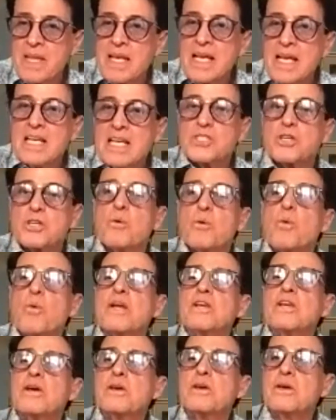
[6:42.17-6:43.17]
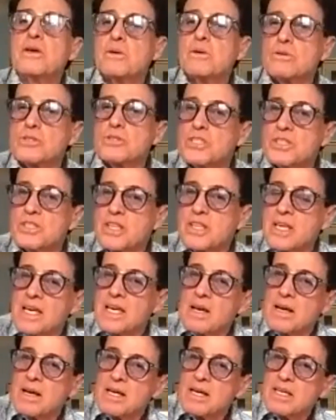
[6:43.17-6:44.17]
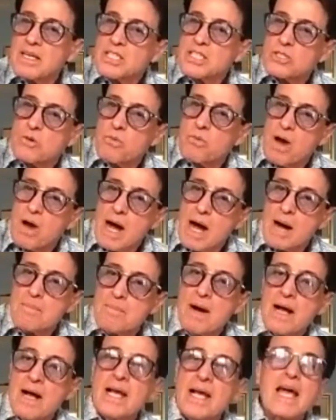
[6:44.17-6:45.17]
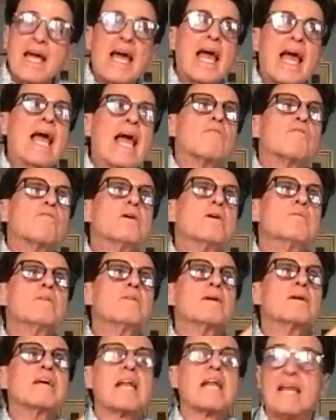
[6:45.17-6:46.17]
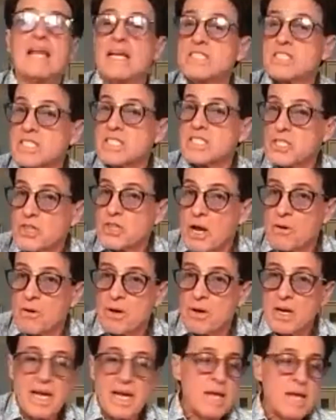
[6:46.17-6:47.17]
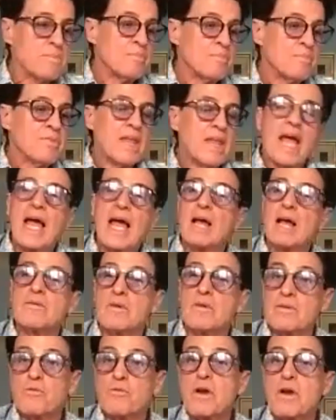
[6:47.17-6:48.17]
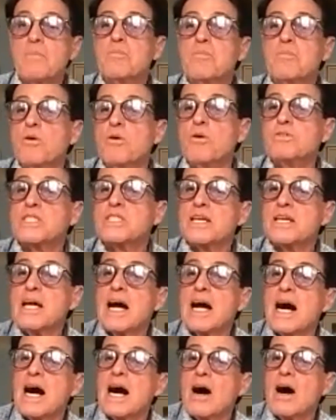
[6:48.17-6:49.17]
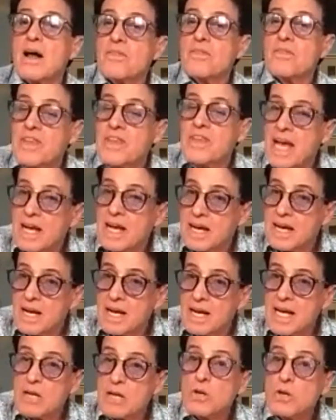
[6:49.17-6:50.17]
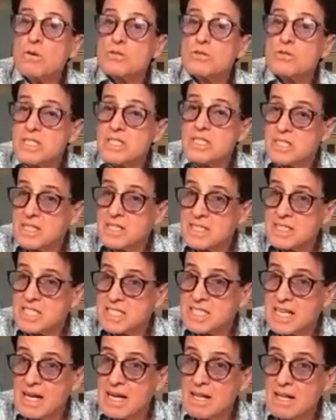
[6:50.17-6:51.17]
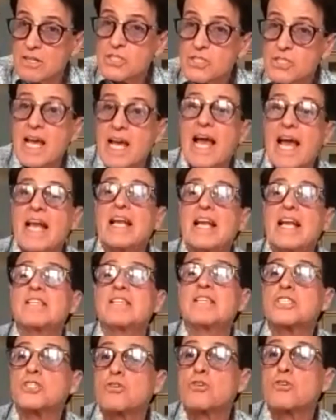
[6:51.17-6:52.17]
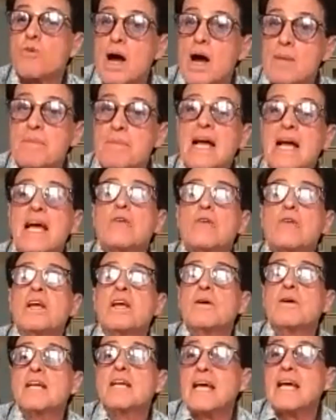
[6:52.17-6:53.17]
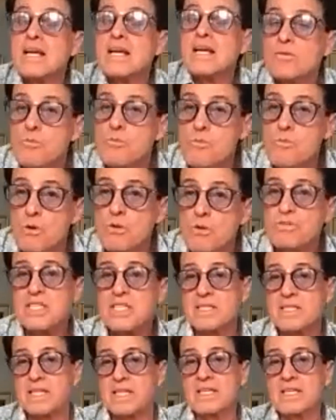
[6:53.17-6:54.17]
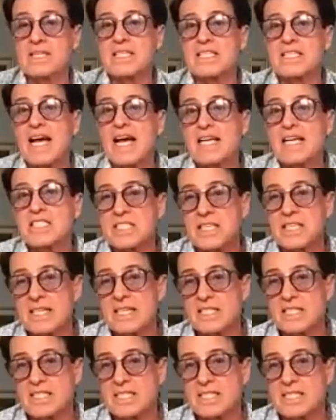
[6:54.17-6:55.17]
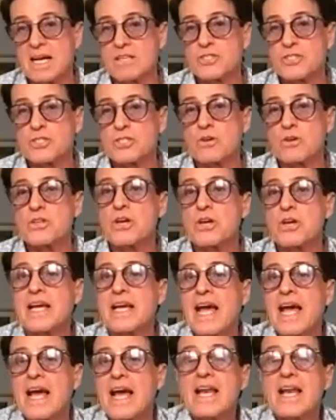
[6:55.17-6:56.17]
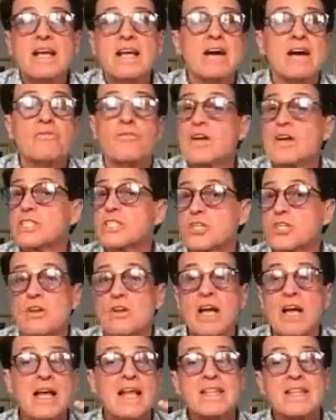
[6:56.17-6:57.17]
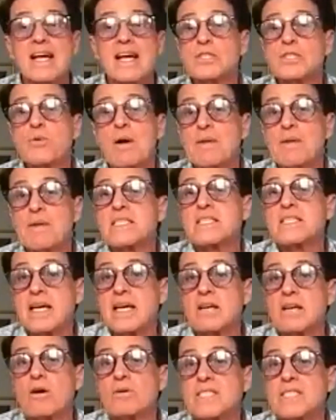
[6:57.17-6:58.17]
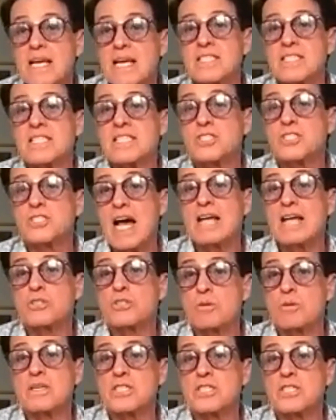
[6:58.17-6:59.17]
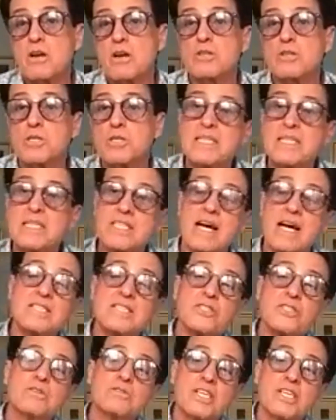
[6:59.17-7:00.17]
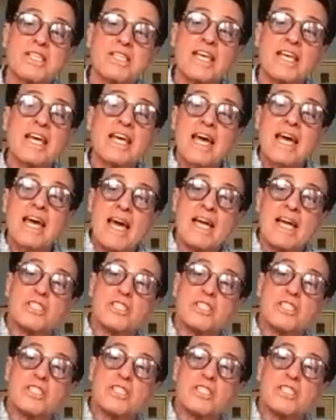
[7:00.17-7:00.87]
So when you use the scrub, it cleanses thoroughly, it removes, it loosens the cells, and the scrub removes the dead skin cells. So you're getting a fresh look. That's why my skin always has so much glow. Besides using the